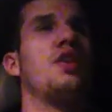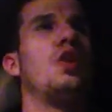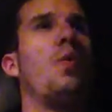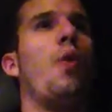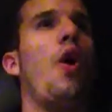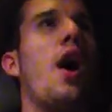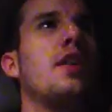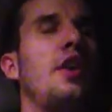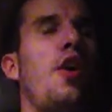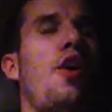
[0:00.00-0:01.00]
You
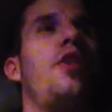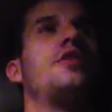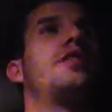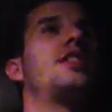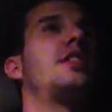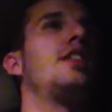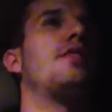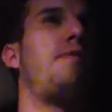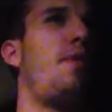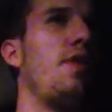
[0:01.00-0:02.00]
walk the halls, you see
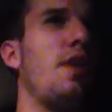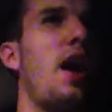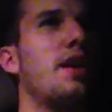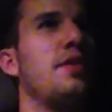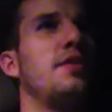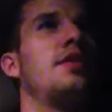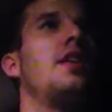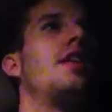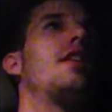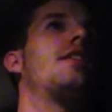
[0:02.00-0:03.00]
the Foot Lockers,
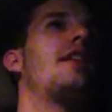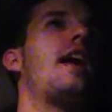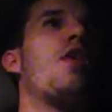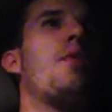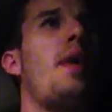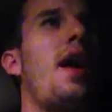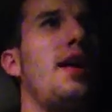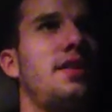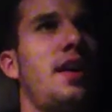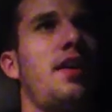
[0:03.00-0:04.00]
the
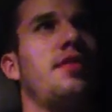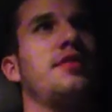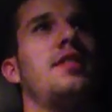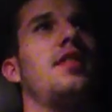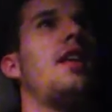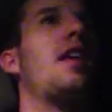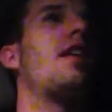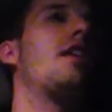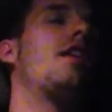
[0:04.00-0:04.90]
Aeropostales, the